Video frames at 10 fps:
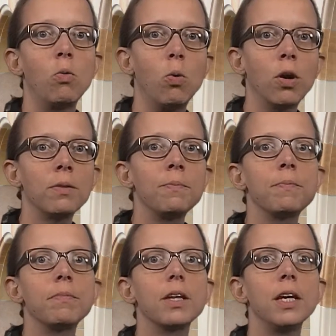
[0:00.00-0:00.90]
1.
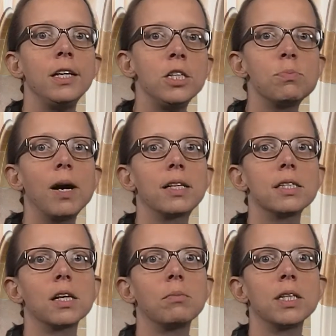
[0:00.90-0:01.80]
Each market
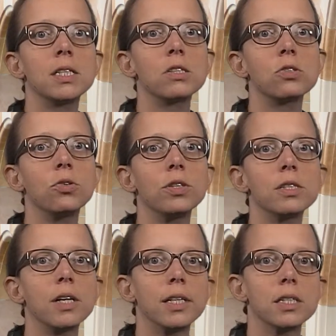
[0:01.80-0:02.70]
segment has a certain
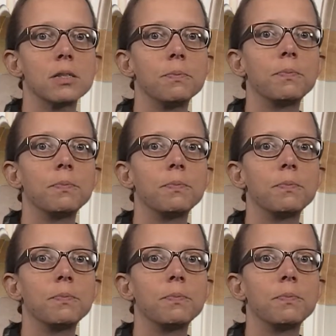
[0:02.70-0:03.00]
size.